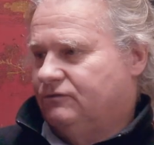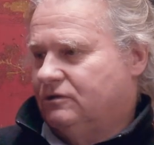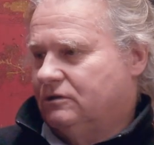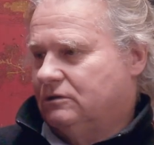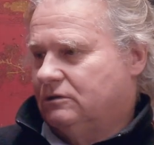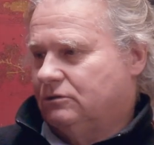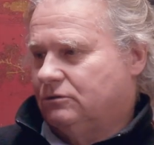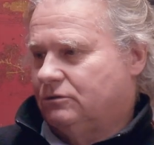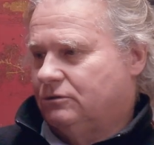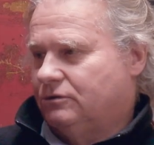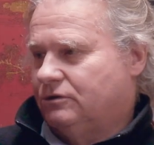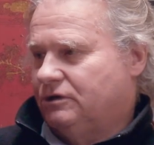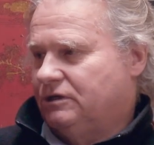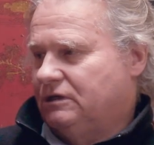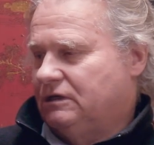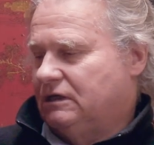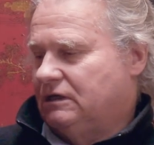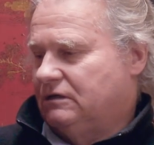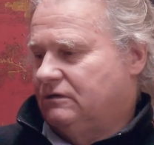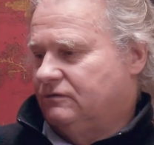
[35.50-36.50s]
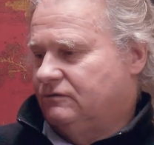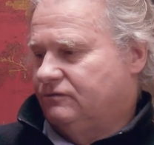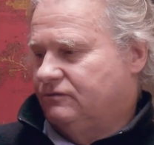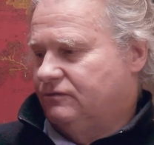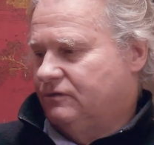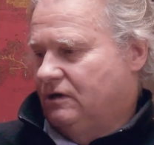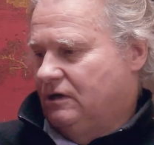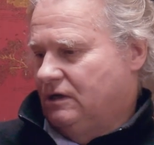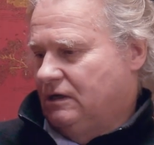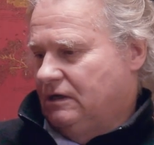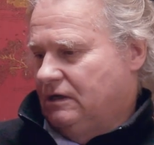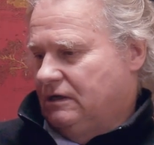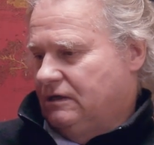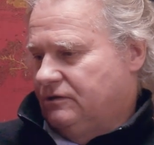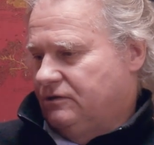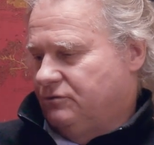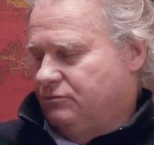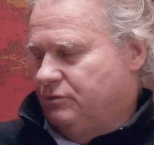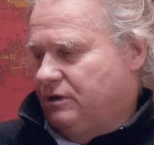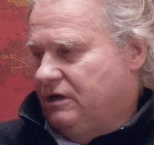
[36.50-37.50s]
of the glory of
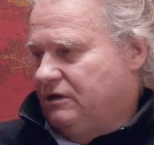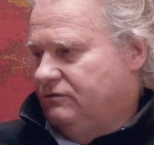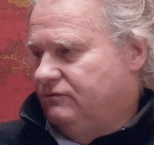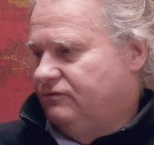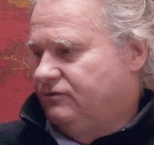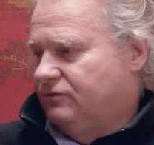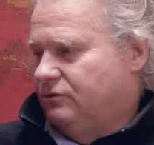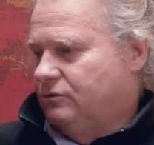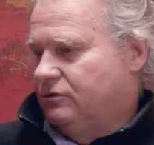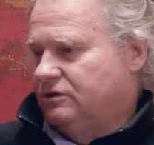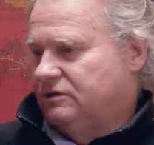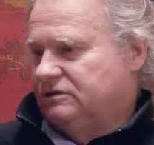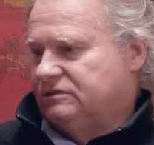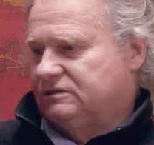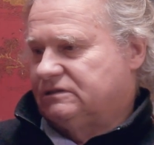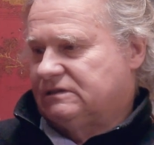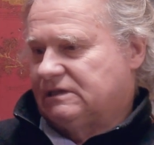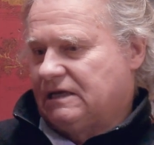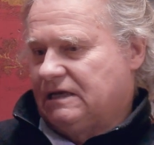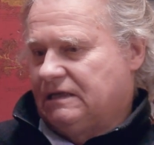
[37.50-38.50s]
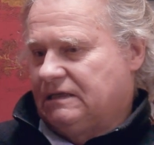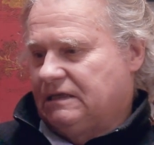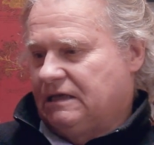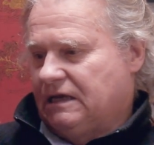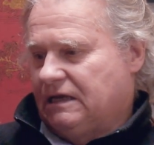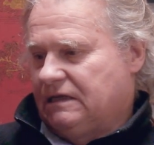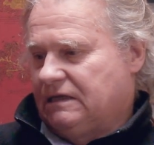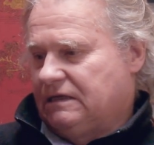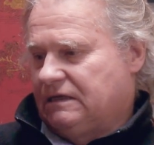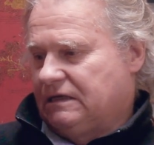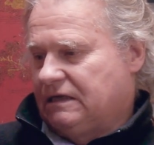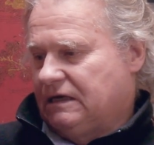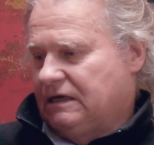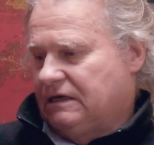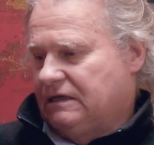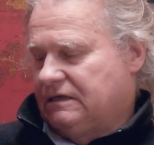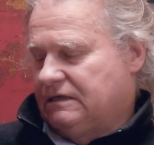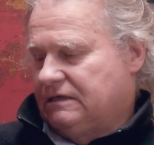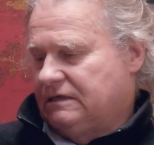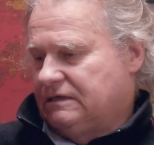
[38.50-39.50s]
the rainforests and, and,
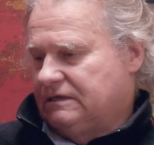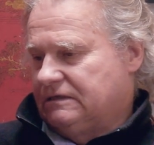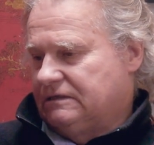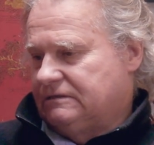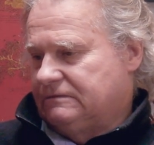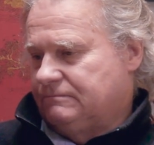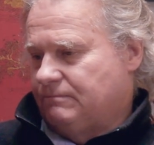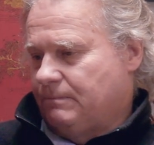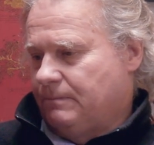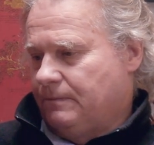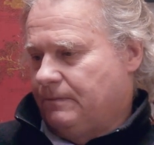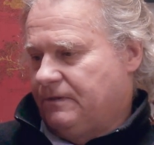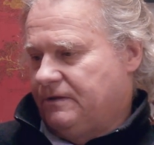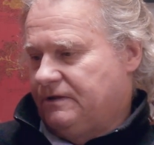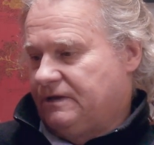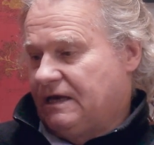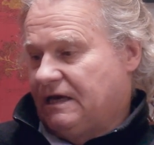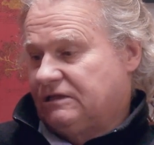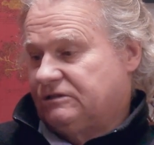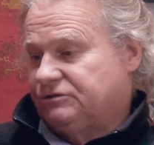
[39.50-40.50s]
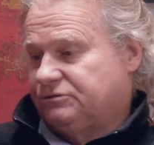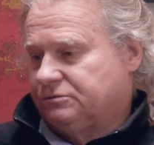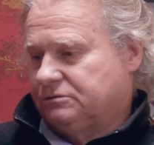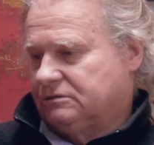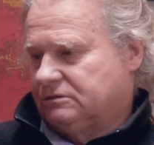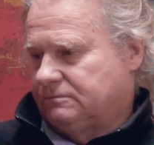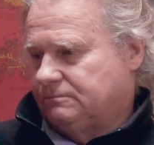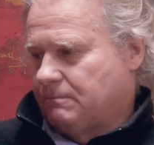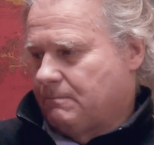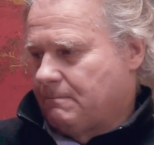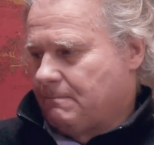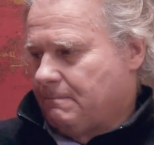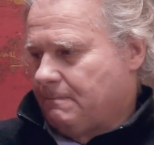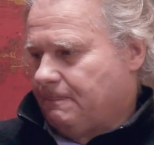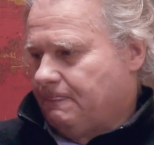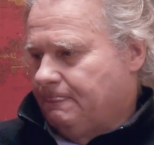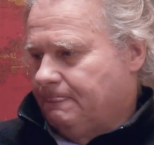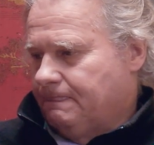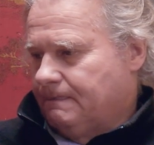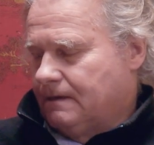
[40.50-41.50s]
and uh, the natural
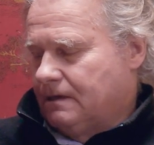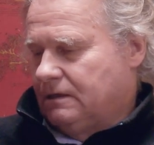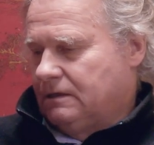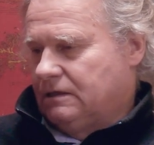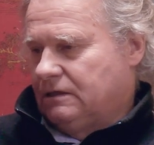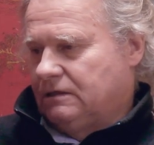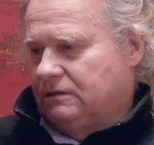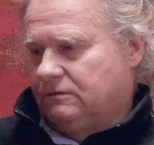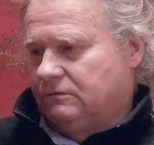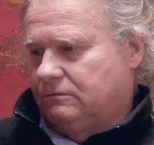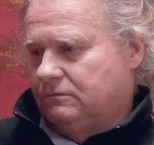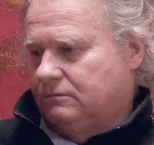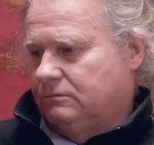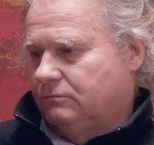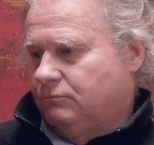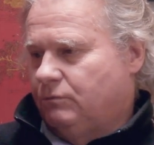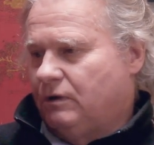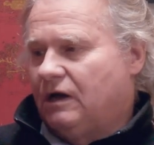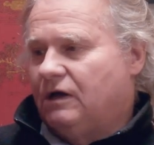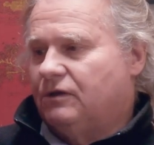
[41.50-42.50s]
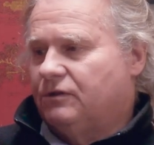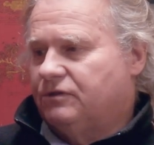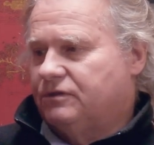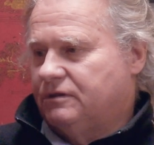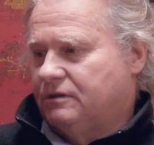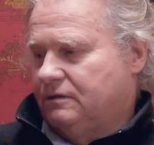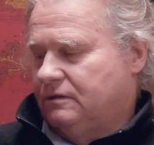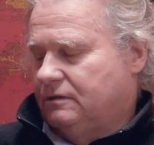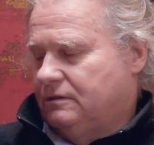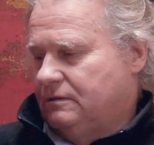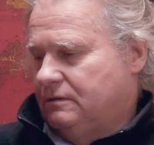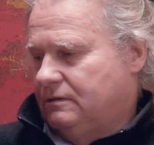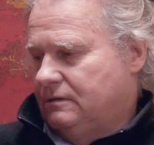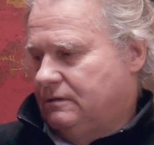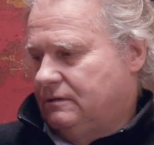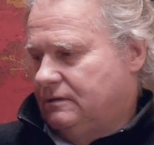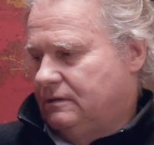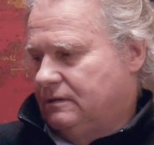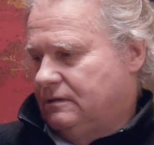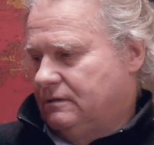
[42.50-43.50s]
uh, wealth, the,
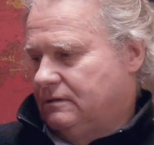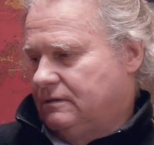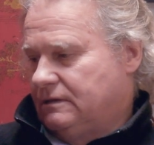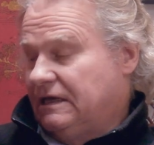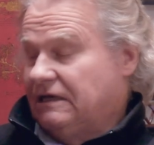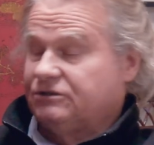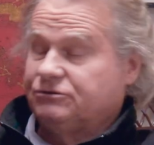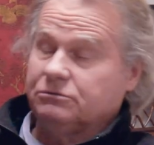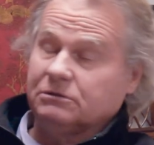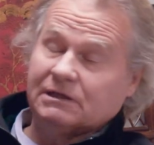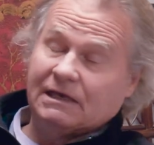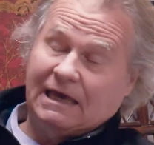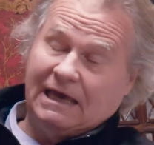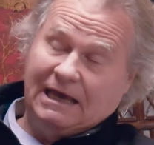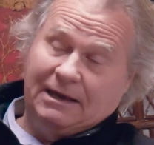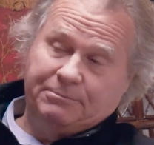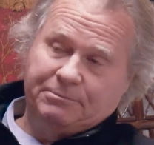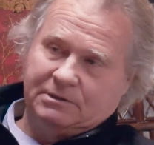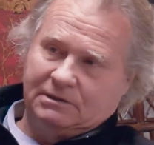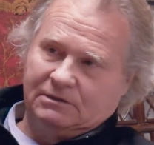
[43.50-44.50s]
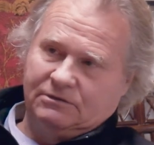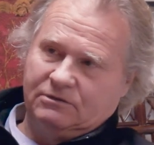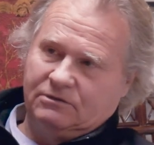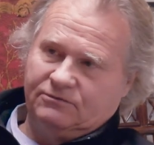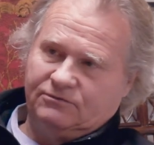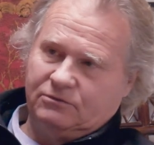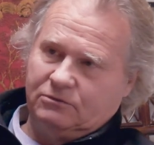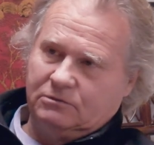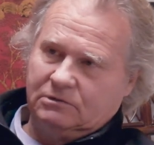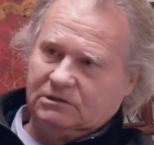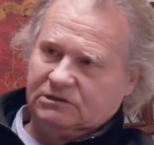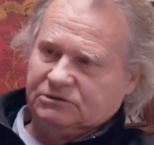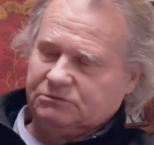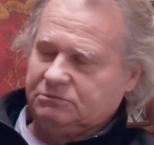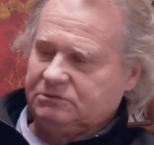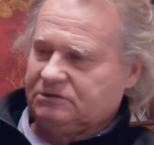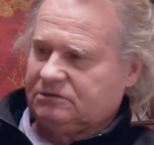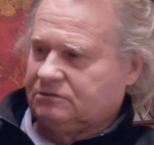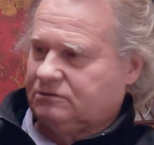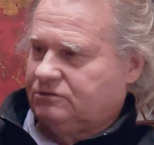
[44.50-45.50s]
the, the, natural capital of the
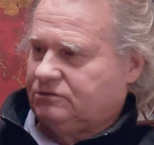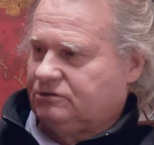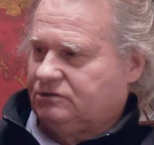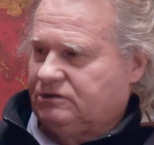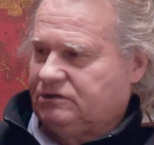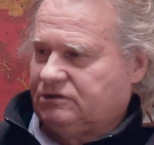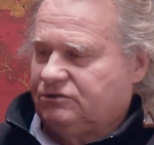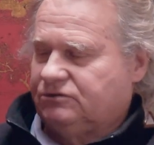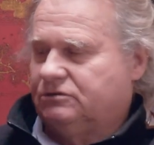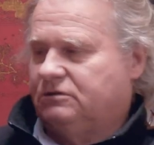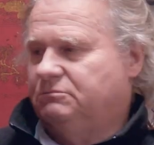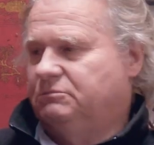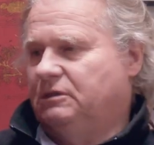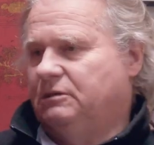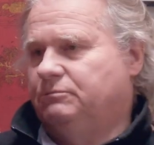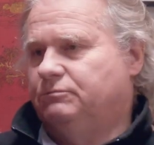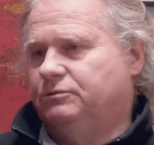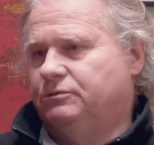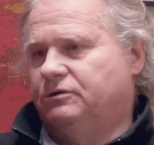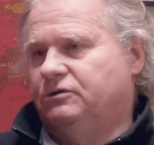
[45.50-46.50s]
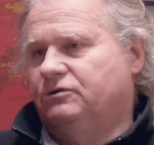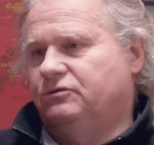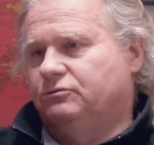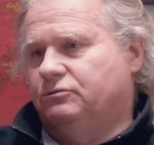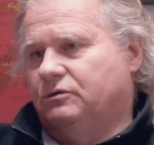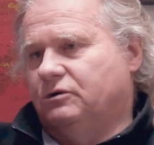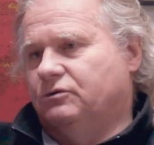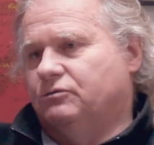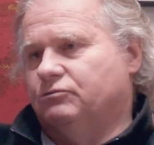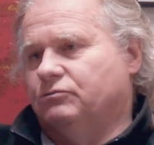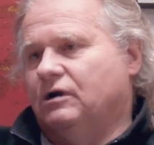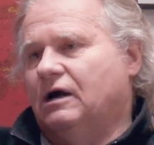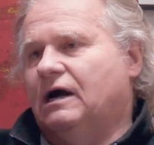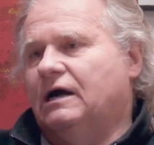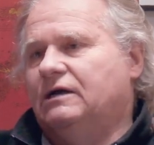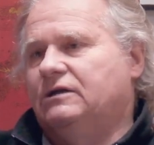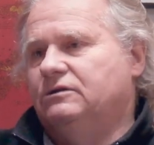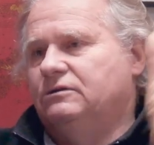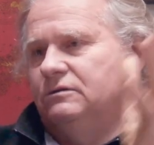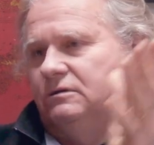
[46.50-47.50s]
forest was just sort of being put into a
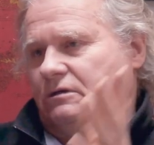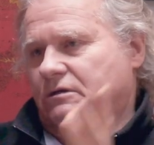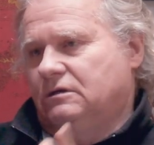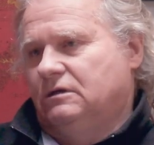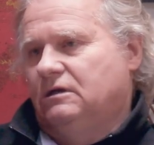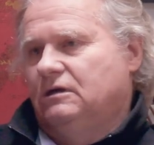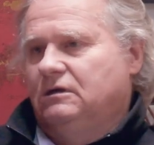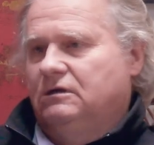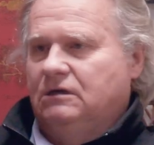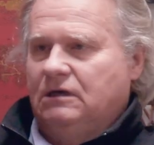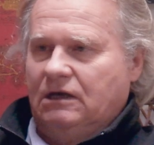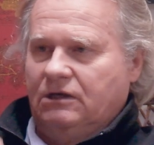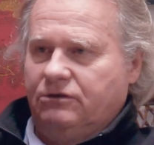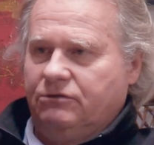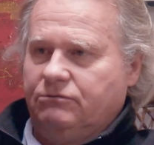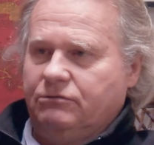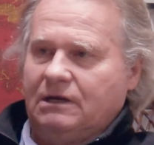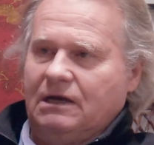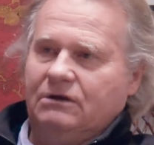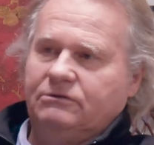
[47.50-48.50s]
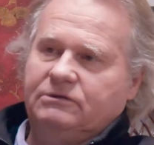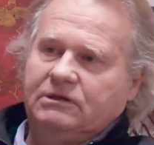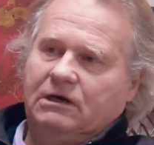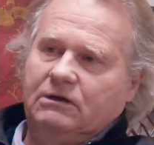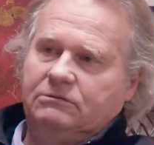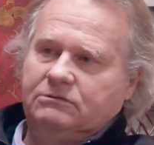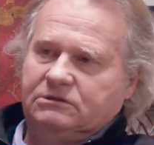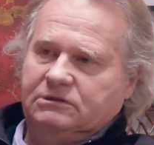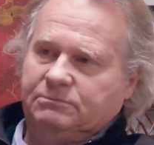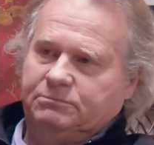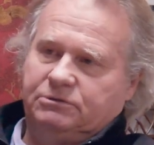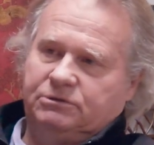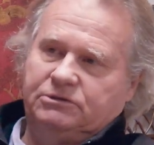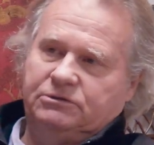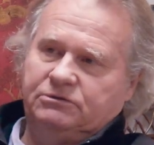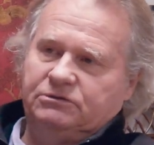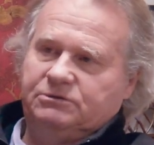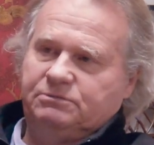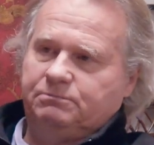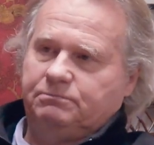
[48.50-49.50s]
grinder yes. and ground out to
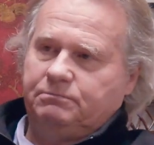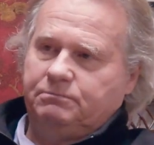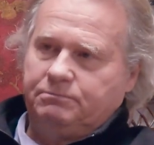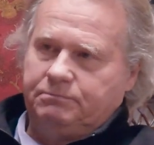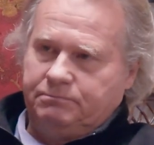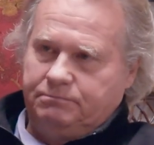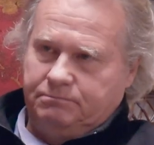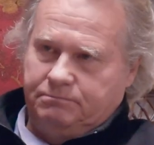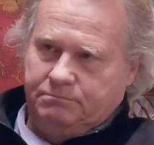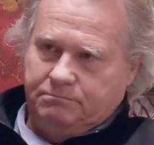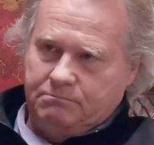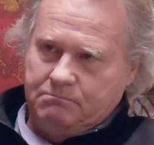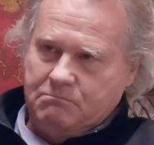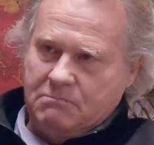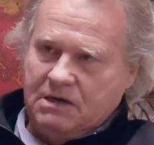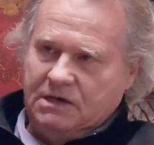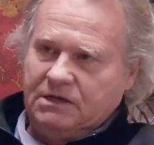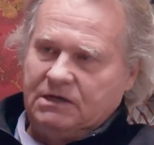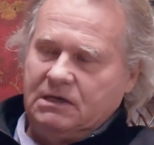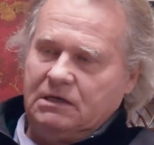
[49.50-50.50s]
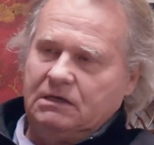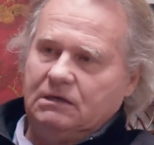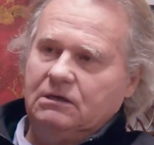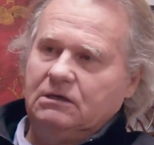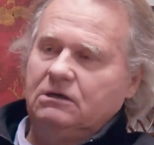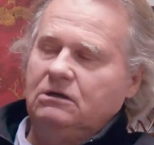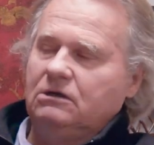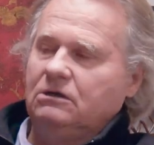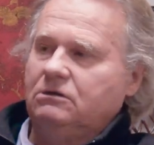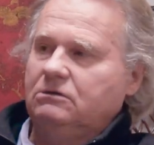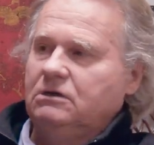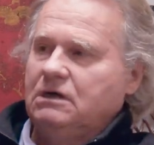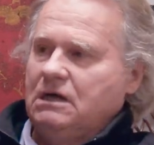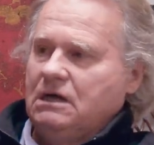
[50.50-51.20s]
produce money, you know.